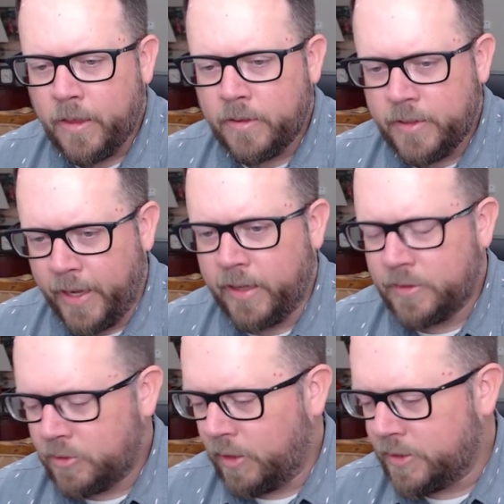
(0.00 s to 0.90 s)
Yeah,
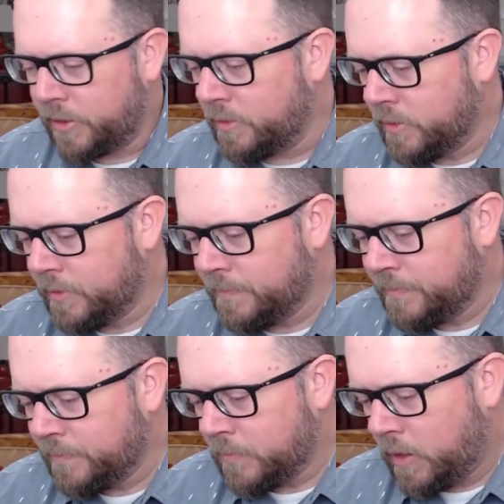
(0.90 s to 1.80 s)
Toronto.
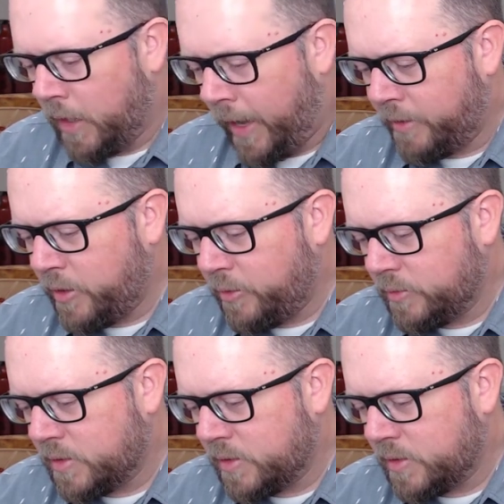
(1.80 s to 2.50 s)
I don't know.